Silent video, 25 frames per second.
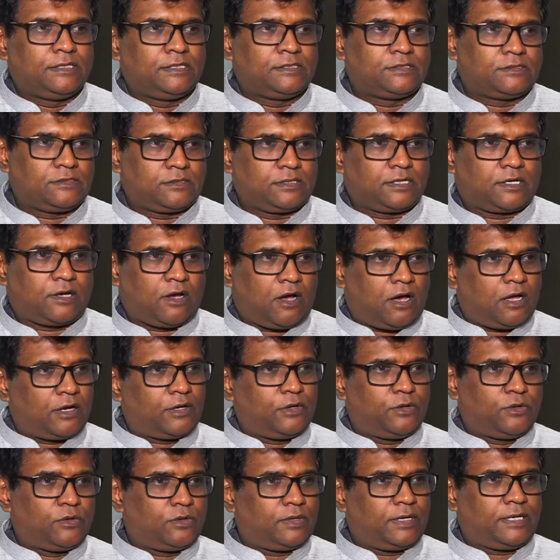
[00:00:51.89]
So the car,
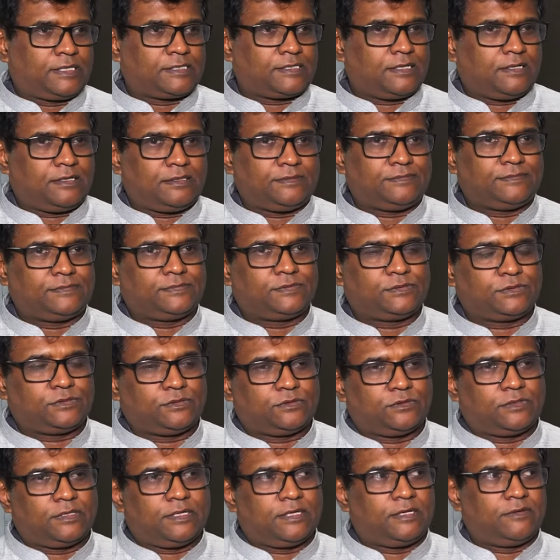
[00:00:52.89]
you know, Tesla.
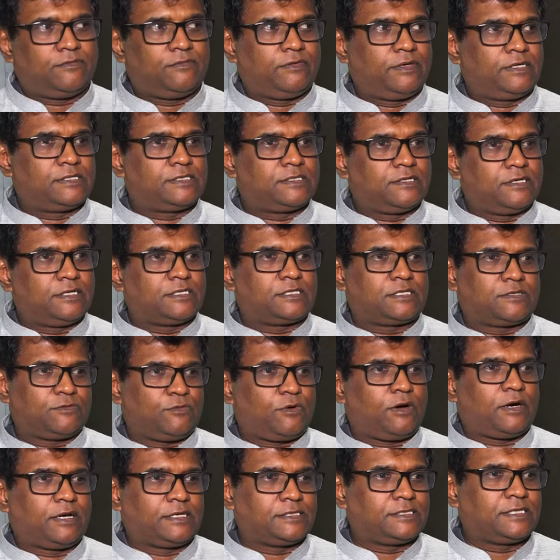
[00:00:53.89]
So then we searched,
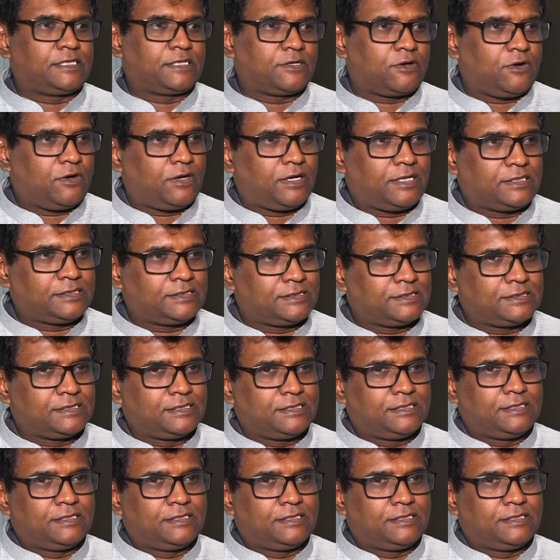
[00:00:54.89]
what is it called as?